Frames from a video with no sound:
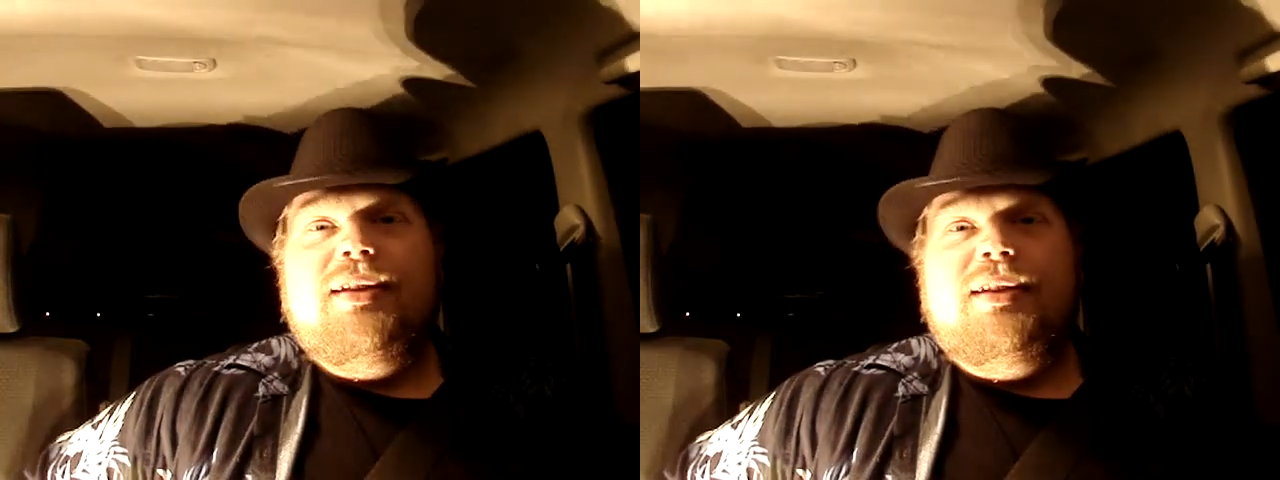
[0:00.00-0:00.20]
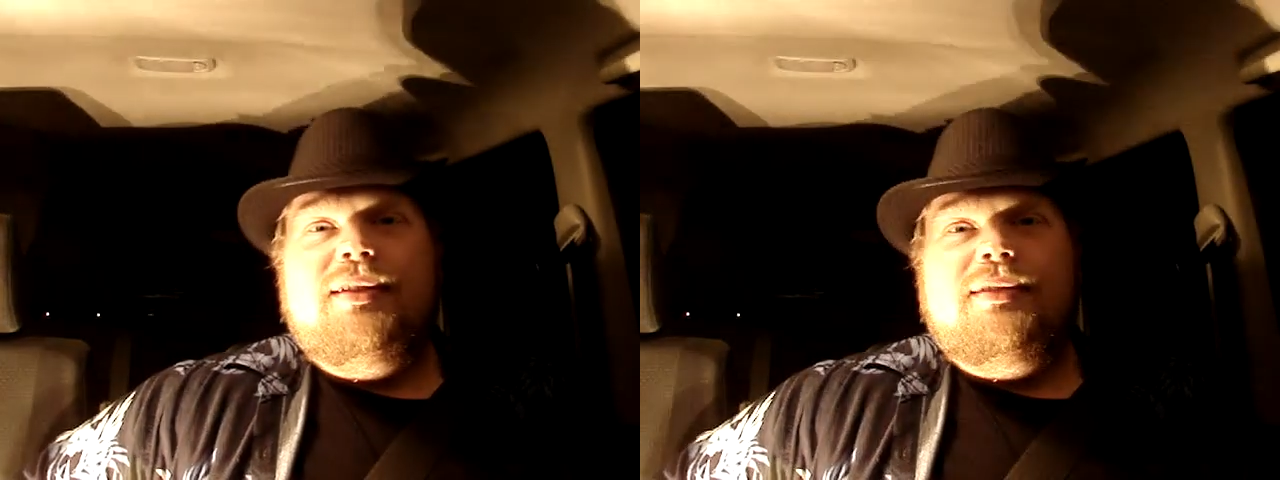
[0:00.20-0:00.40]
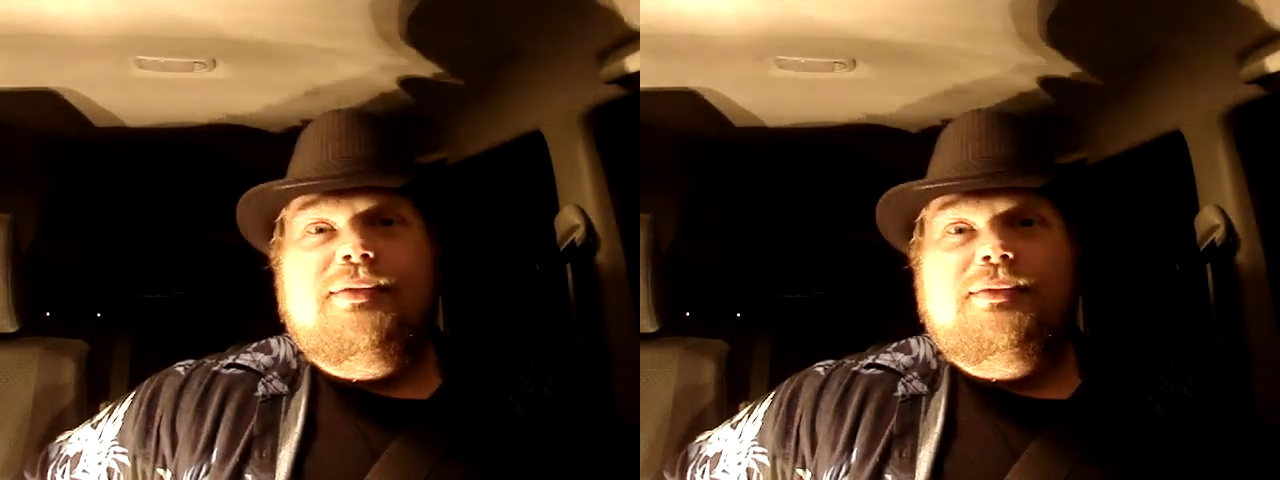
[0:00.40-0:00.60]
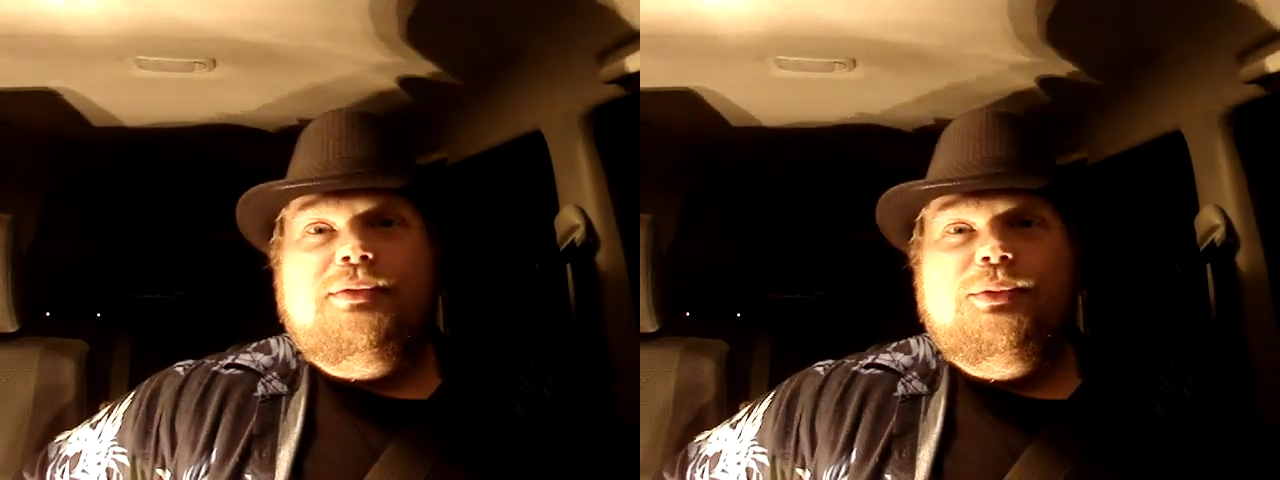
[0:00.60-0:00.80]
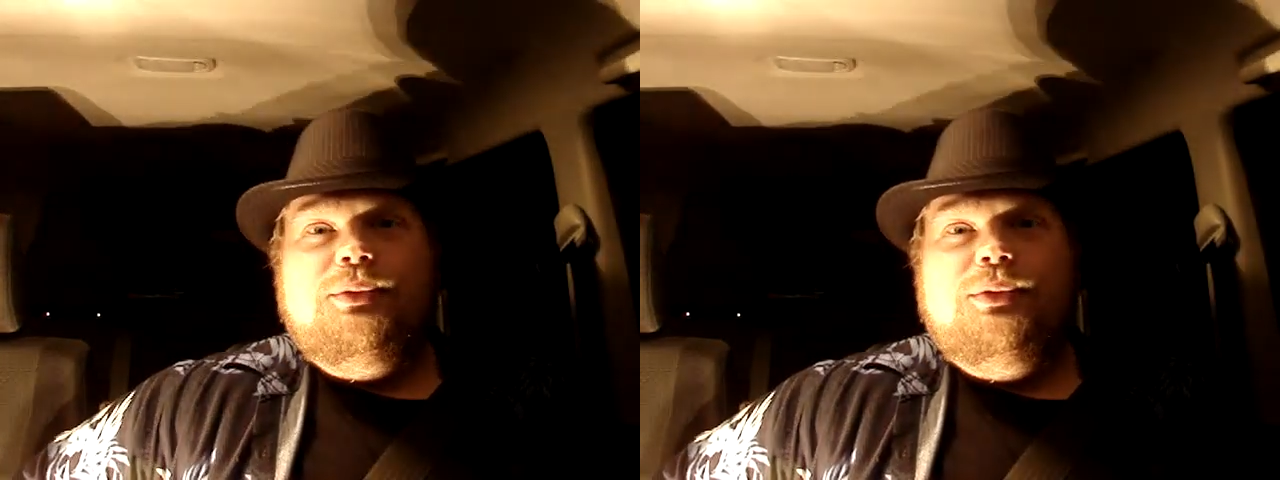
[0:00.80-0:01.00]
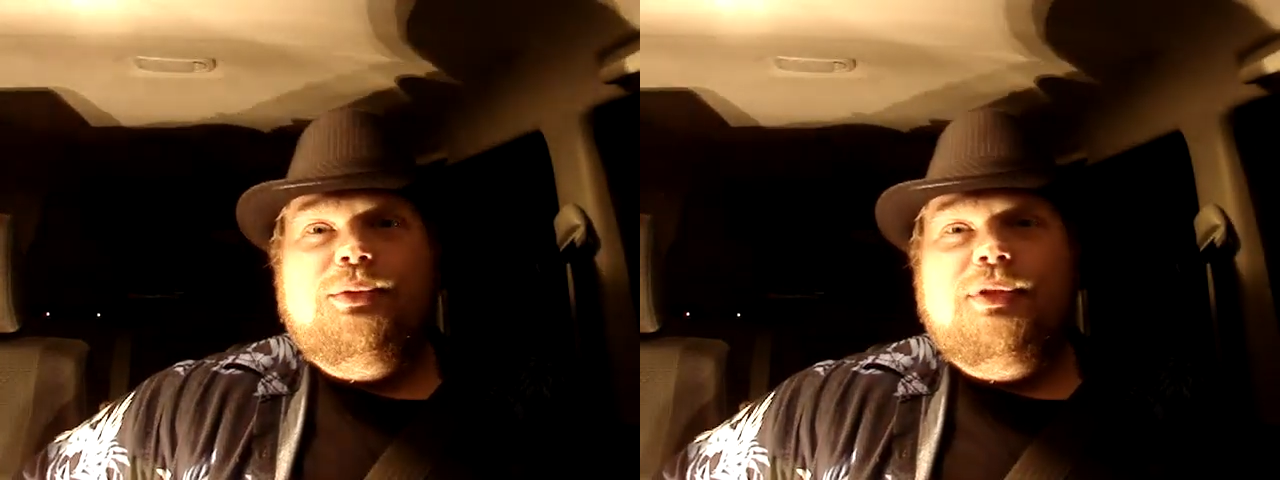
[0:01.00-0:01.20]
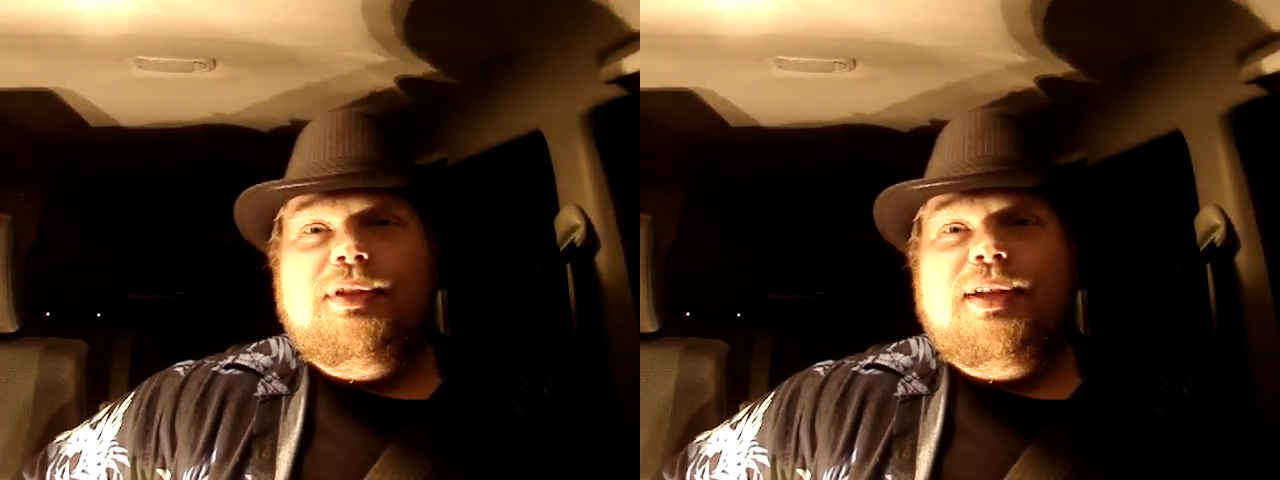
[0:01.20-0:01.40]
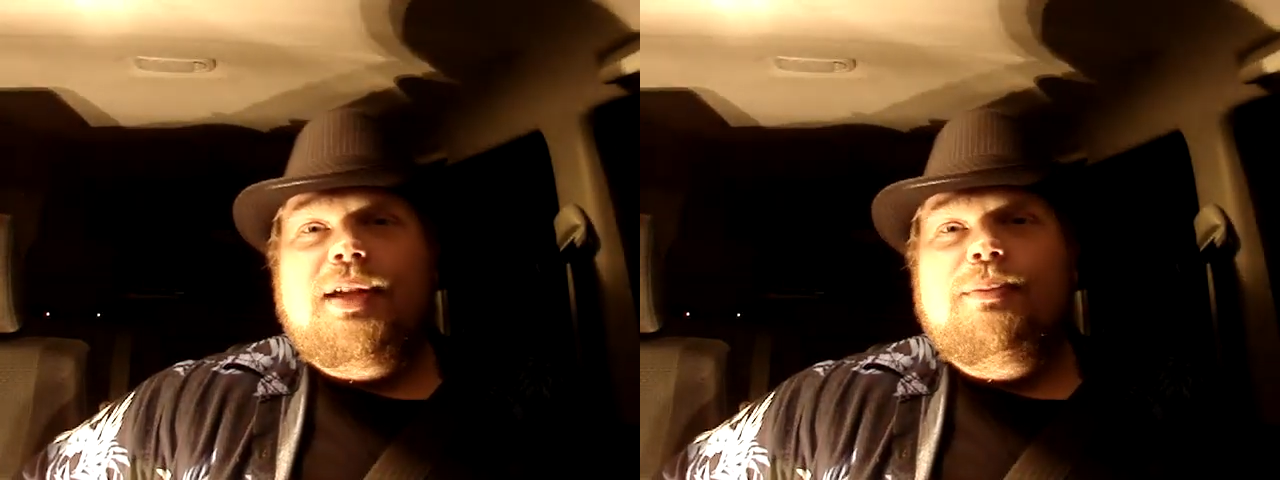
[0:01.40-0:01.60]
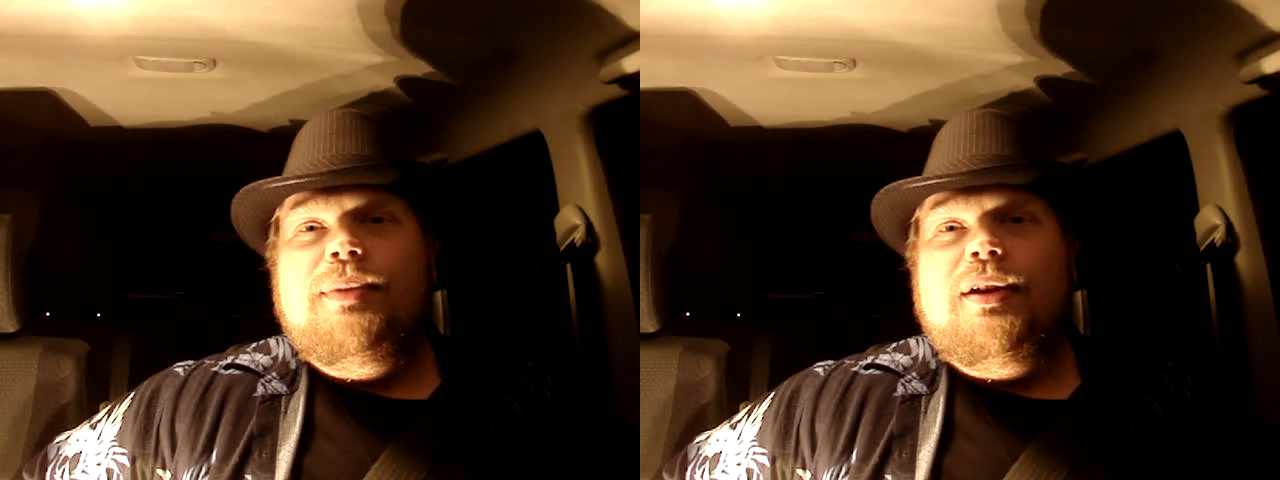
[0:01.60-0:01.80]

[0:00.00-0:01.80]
it look at that